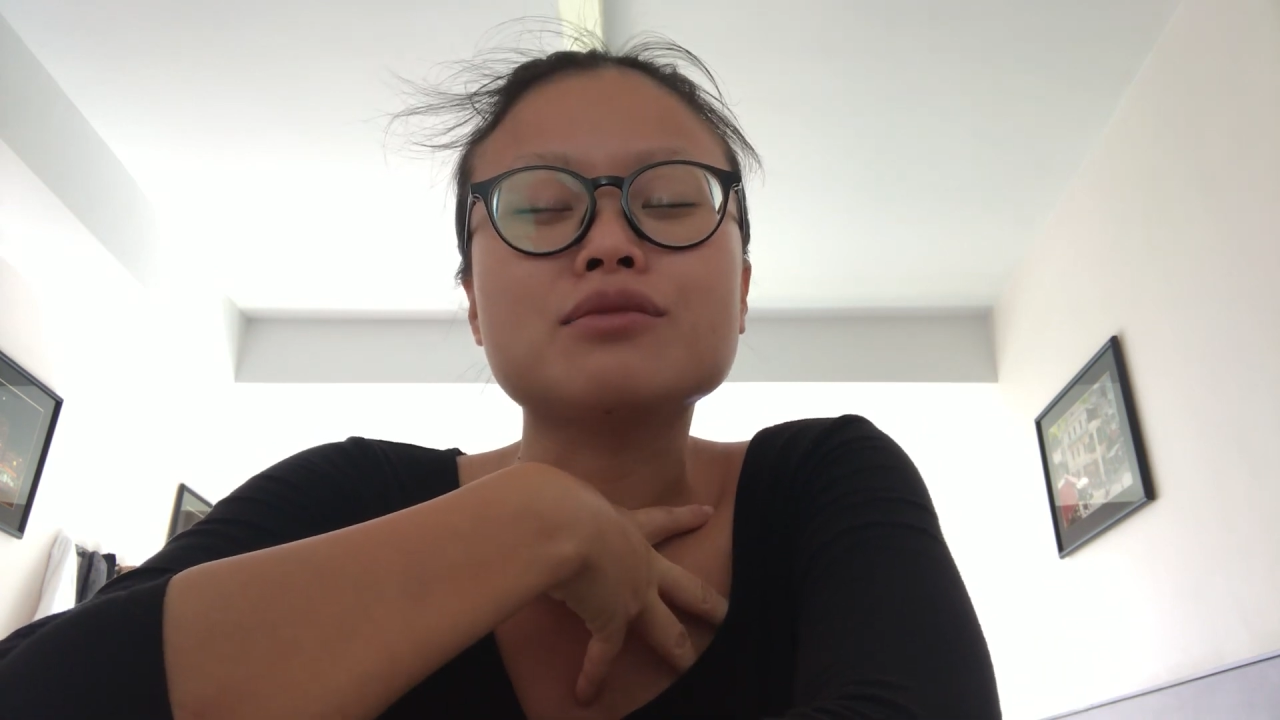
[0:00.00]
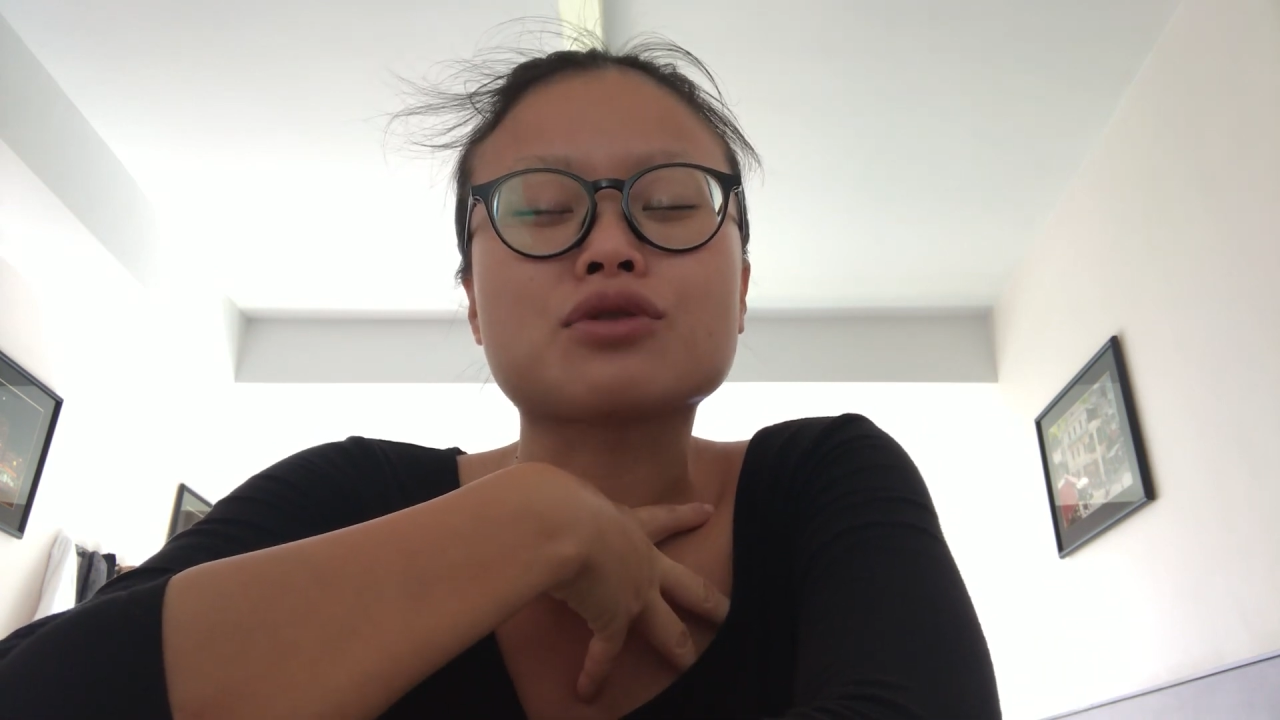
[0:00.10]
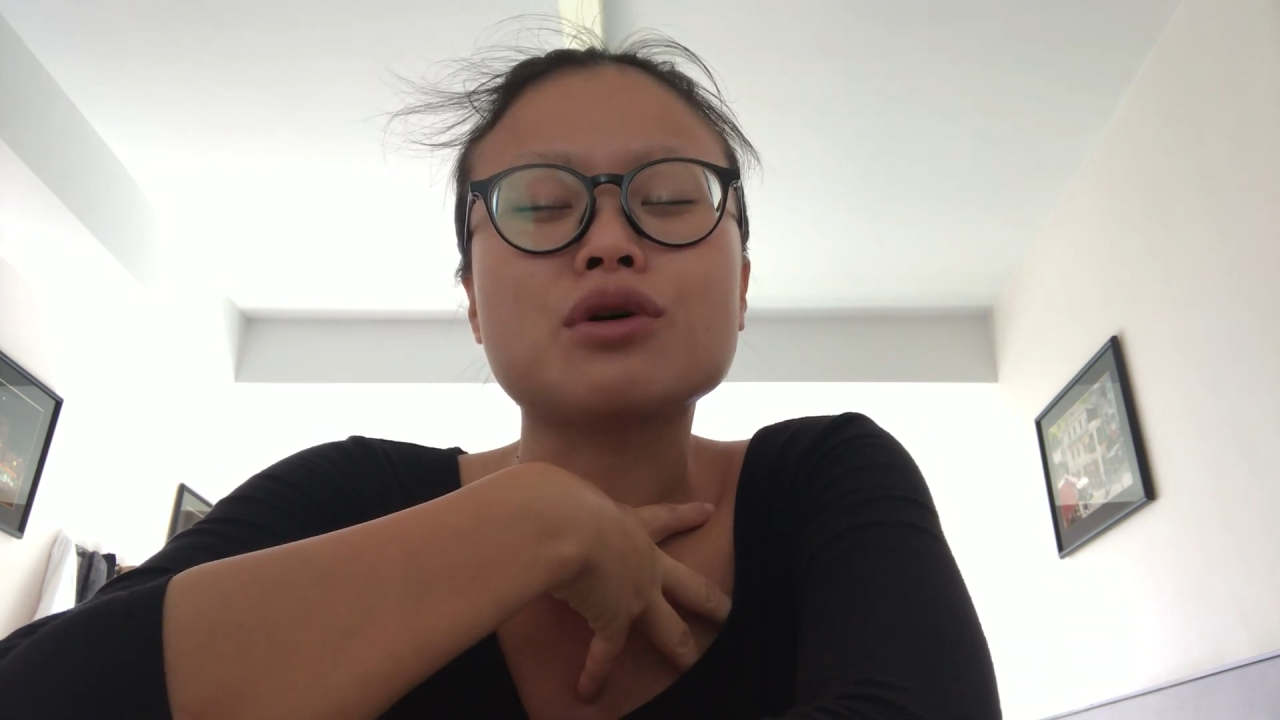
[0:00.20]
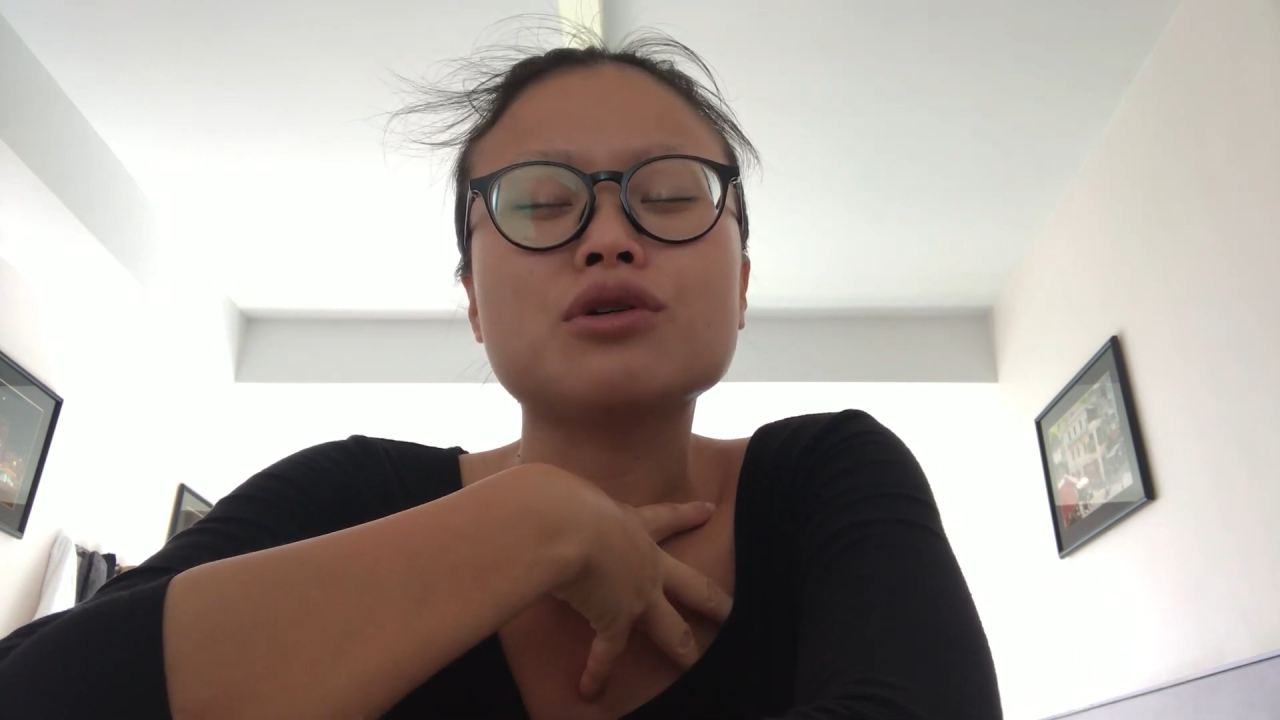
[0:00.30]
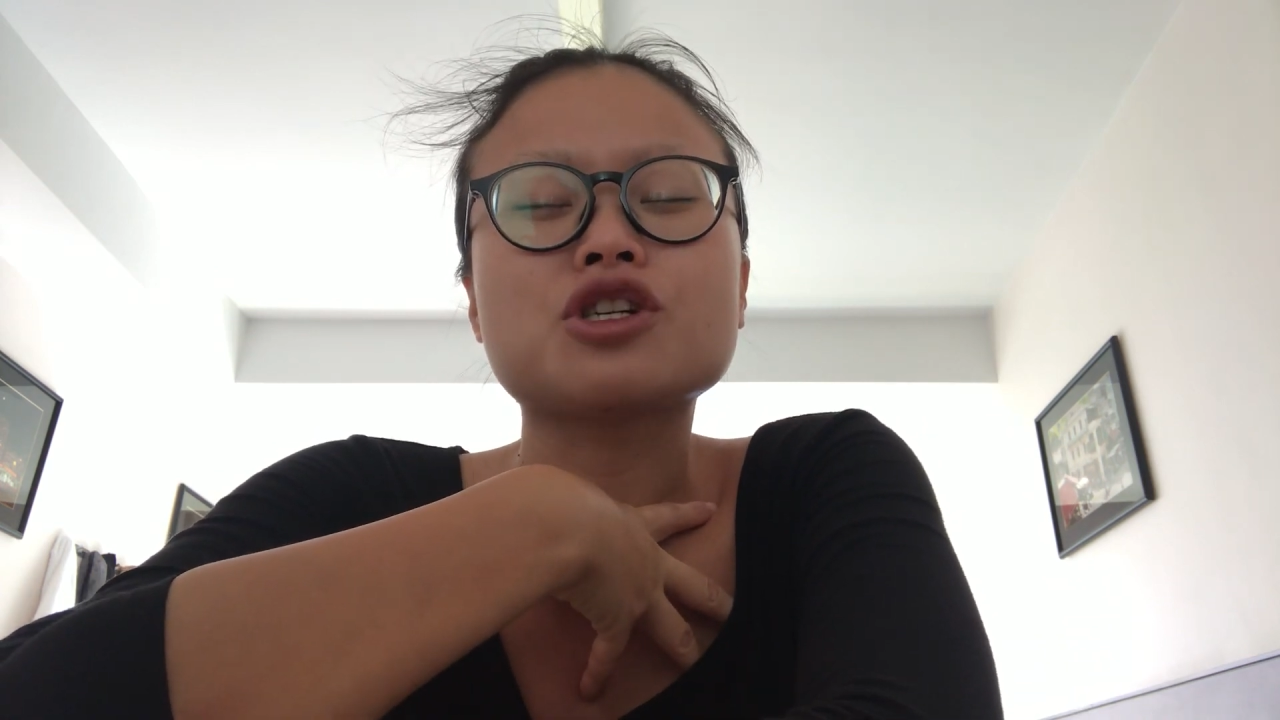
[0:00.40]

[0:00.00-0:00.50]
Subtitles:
so